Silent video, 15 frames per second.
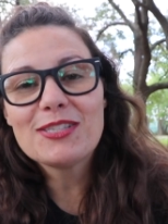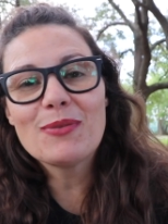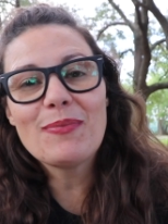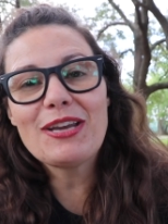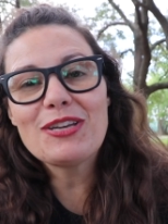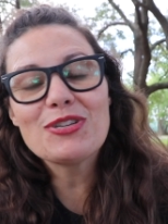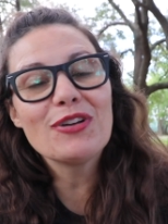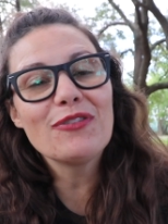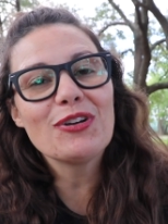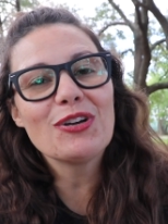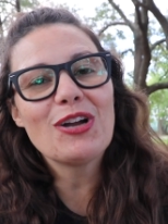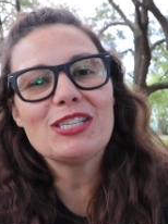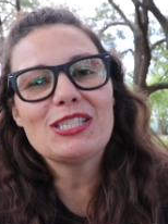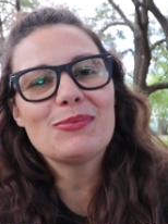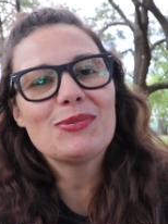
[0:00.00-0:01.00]
So make sure if you're
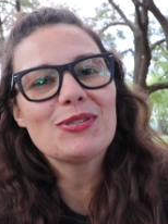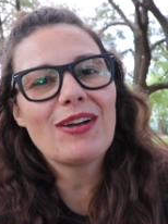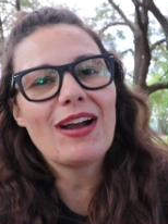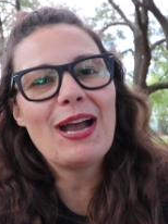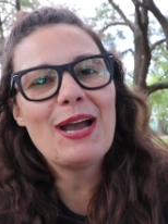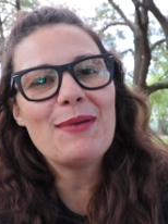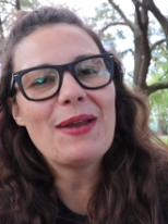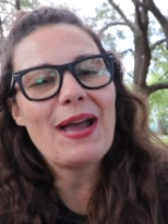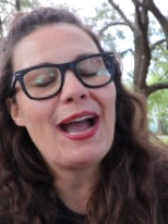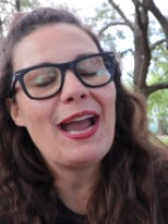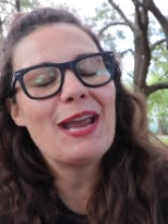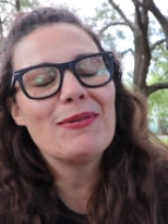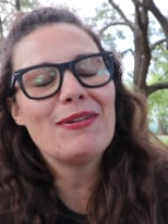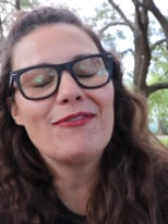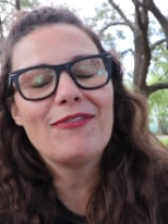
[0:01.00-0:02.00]
not subscribed, I
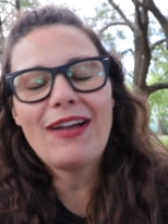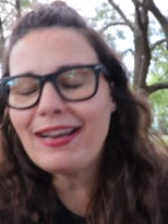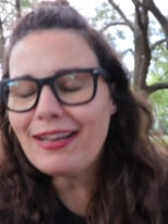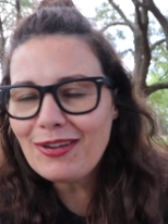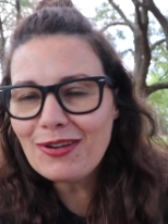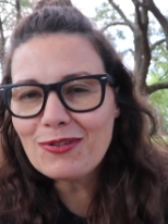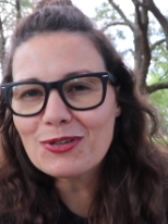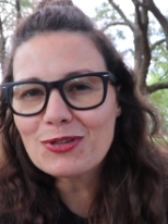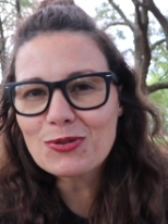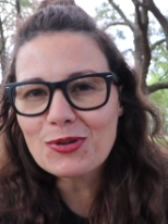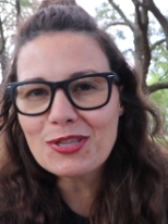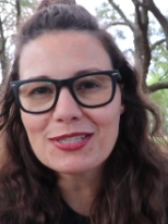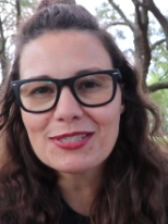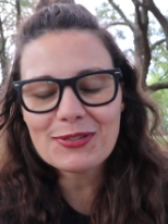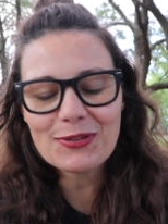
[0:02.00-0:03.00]
am inviting you to
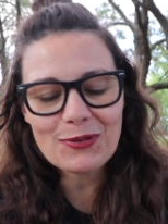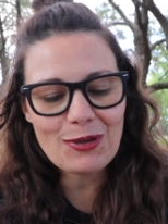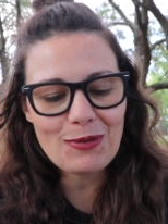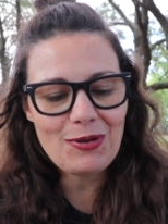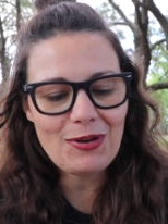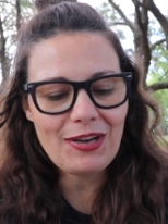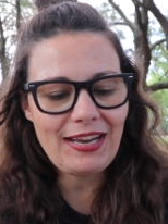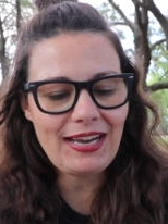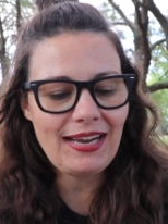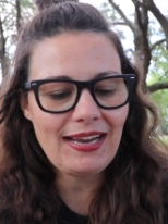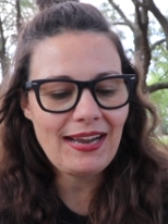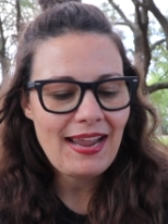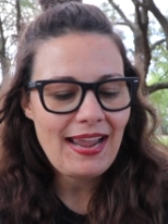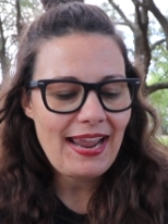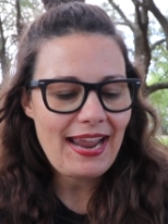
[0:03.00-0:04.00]
join this little
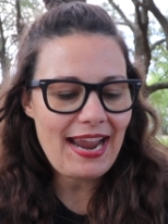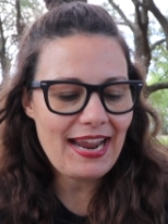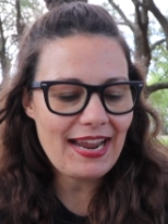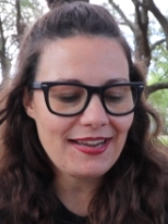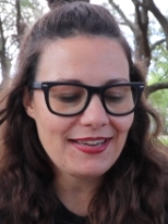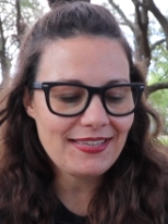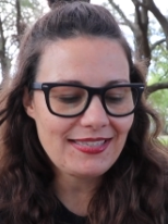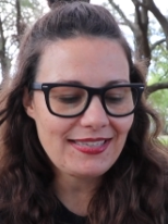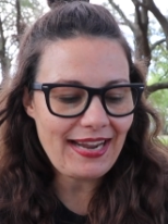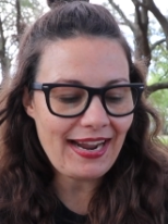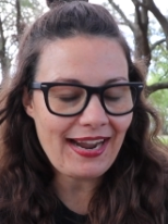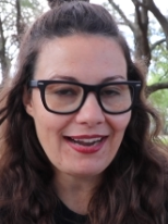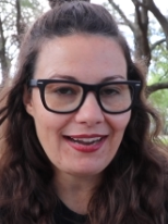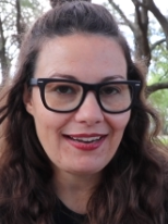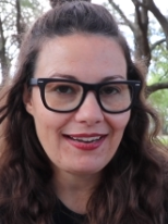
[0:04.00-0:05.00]
community, and
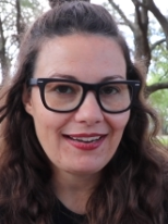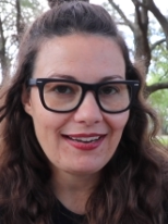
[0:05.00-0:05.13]
yeah,